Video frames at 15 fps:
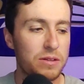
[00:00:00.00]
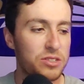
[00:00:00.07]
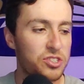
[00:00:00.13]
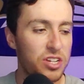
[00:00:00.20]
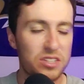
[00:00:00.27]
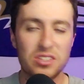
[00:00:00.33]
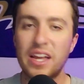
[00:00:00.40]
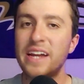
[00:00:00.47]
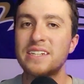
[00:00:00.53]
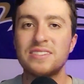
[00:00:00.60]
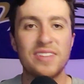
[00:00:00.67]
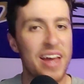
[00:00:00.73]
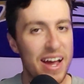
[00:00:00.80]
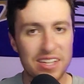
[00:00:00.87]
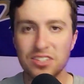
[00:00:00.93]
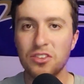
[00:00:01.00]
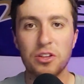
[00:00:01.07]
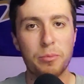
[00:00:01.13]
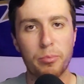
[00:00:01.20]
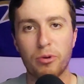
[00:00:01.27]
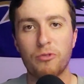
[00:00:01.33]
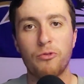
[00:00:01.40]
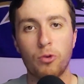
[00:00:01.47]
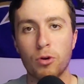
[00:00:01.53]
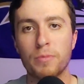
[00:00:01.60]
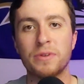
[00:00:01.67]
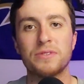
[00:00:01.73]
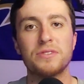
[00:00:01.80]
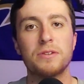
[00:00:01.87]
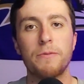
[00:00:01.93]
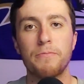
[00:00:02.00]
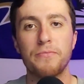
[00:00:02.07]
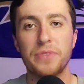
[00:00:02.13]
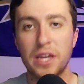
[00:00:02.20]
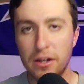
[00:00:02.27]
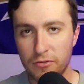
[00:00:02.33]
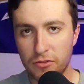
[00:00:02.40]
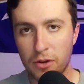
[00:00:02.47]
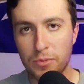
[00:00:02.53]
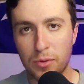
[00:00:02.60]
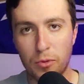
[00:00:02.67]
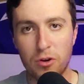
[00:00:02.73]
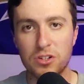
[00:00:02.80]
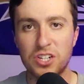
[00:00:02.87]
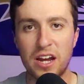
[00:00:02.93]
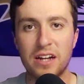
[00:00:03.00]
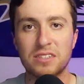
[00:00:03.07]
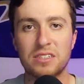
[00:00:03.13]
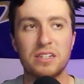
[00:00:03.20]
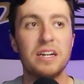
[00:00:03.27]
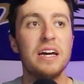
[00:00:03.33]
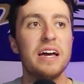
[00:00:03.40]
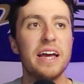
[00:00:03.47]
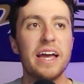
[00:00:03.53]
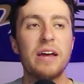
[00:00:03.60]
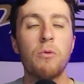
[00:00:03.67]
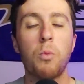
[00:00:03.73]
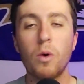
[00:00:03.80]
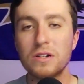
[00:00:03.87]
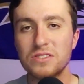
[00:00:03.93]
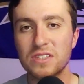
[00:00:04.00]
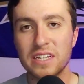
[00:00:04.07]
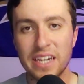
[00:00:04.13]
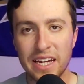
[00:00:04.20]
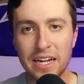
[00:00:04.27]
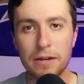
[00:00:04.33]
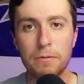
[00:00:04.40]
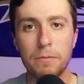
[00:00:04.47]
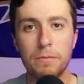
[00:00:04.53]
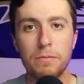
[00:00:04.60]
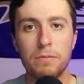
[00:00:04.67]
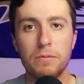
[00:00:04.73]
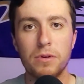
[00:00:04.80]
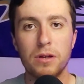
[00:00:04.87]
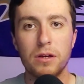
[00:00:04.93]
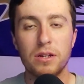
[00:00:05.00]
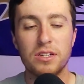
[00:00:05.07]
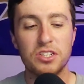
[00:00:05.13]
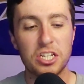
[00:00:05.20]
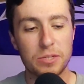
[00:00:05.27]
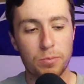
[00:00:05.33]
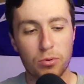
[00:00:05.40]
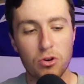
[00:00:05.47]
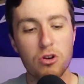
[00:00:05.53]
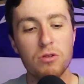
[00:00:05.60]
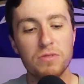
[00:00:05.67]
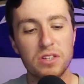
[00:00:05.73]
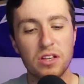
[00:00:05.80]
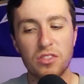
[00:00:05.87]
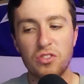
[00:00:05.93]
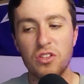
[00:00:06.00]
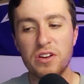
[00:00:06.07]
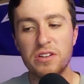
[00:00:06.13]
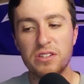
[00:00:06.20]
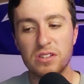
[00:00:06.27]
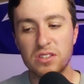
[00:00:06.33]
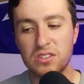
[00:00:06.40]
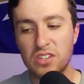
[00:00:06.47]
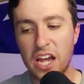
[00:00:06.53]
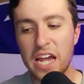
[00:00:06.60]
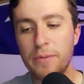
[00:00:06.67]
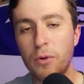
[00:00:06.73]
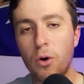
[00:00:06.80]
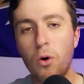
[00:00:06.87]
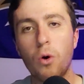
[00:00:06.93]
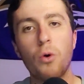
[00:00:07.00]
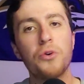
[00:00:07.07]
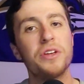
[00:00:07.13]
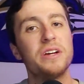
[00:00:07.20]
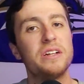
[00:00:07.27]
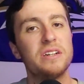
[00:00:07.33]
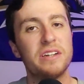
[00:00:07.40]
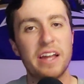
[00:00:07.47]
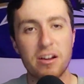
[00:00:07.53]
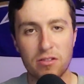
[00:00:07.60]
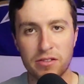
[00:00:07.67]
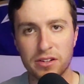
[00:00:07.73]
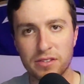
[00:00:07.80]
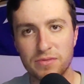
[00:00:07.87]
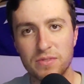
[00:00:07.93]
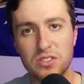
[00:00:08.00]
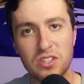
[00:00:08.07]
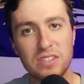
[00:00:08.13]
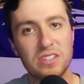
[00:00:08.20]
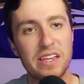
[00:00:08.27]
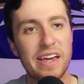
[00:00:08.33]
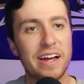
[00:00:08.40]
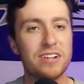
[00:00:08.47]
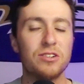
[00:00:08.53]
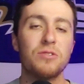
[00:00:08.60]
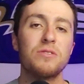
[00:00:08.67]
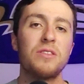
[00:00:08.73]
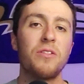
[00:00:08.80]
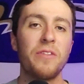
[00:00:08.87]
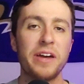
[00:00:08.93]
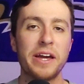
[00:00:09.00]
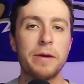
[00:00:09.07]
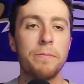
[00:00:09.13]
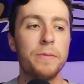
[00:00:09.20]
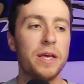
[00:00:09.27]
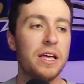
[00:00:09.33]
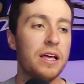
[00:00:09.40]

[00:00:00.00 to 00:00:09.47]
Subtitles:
just a dazzling performance from Lamar Jackson. And once again, disproves the same old narrative since he entered the league